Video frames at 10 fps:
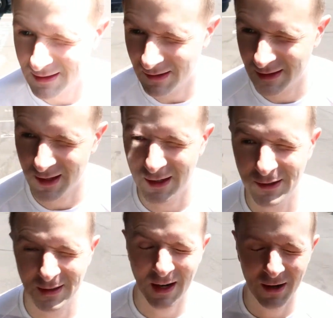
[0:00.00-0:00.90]
So it's like
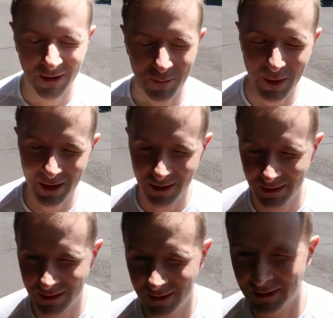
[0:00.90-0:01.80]
you're scared of
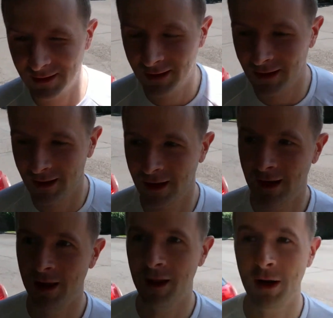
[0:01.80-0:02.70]
bees
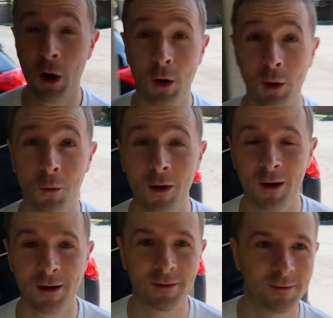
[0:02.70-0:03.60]
and they know you
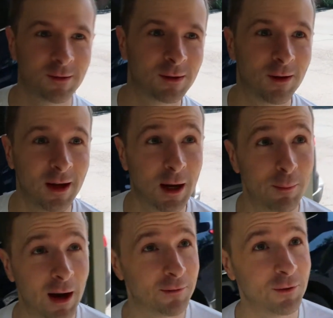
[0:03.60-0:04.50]
are, so they
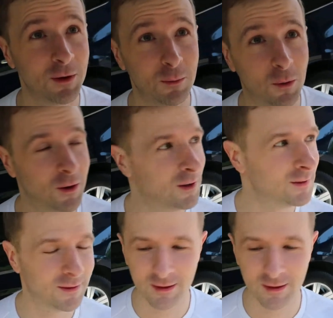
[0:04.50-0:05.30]
come after you more.